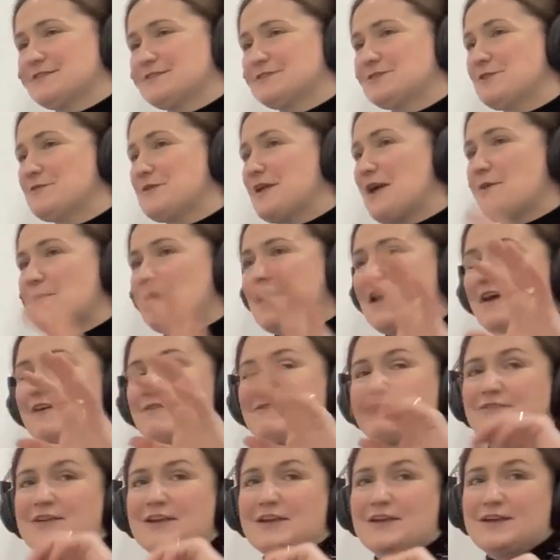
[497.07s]
So yeah, we have
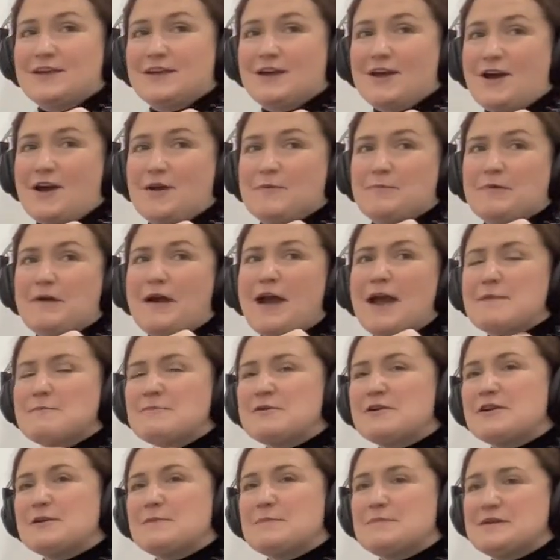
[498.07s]
our
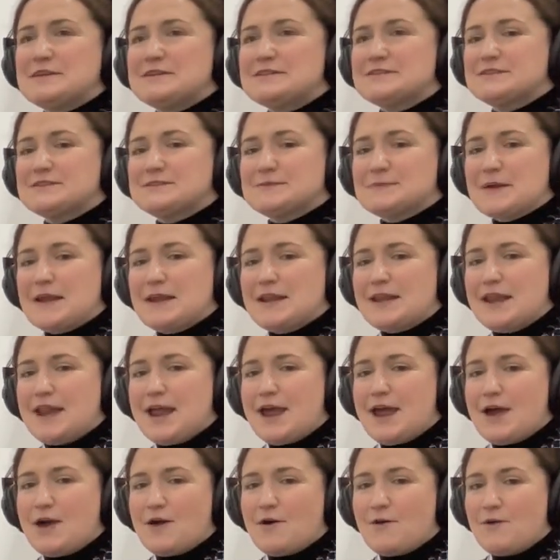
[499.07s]
primary pieces right
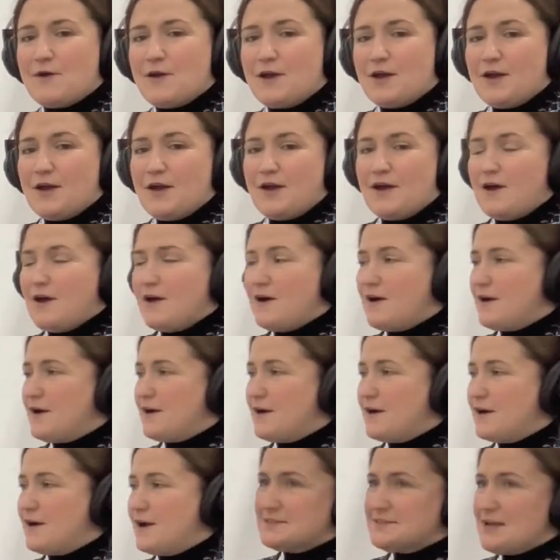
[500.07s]
now
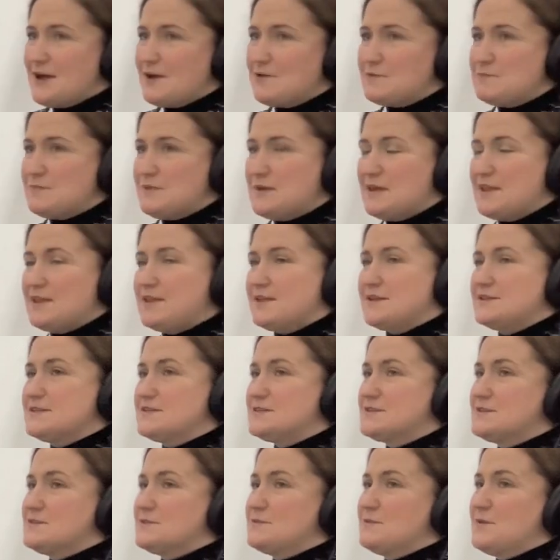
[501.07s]
are down
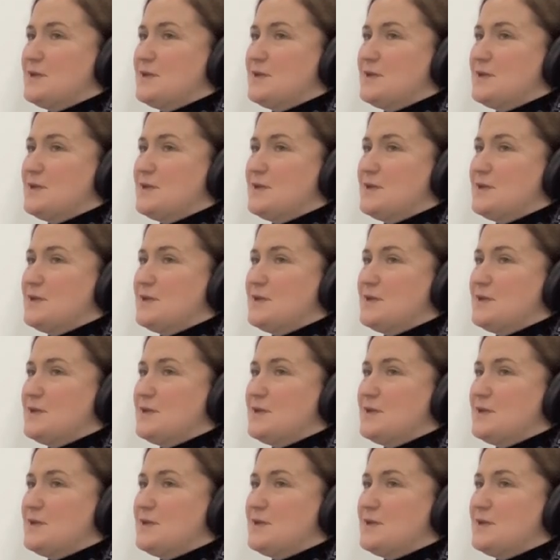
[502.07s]
piece.